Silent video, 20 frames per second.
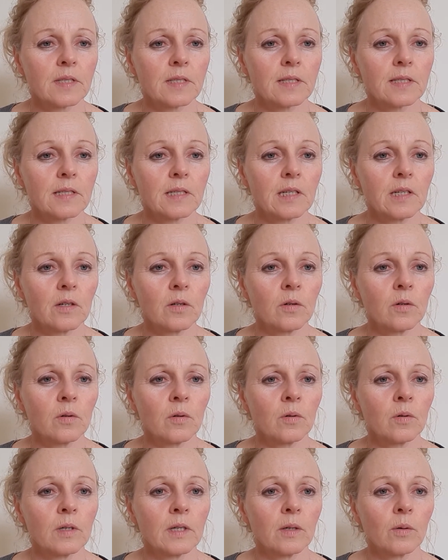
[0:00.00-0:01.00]

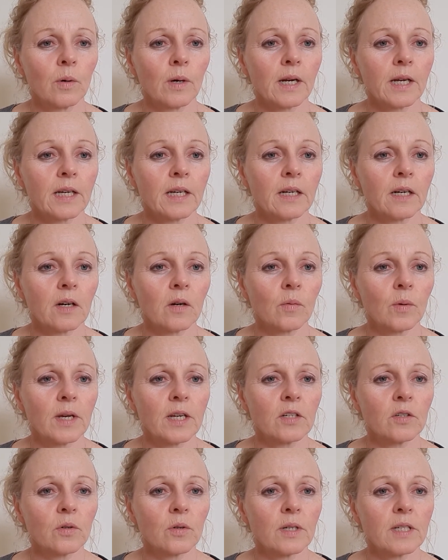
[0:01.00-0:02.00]
Slowly working our way
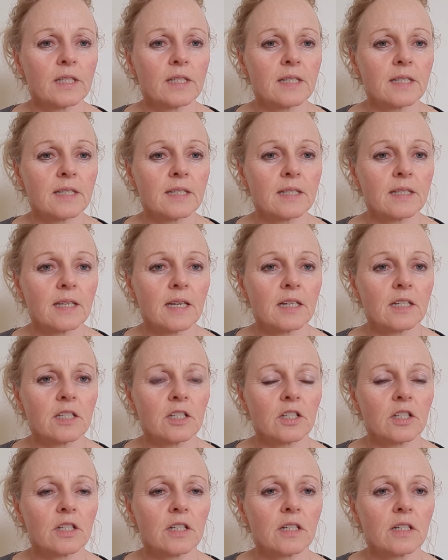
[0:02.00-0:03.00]
towards the
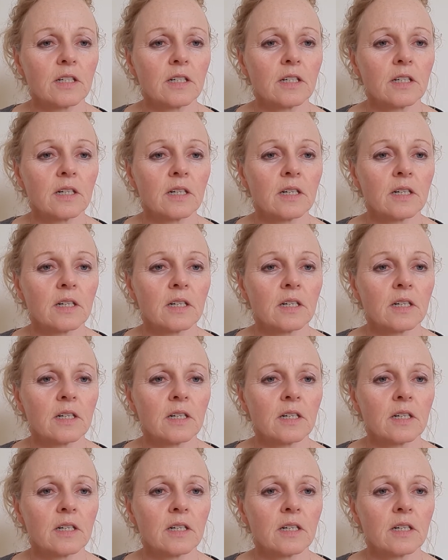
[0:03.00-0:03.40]
center.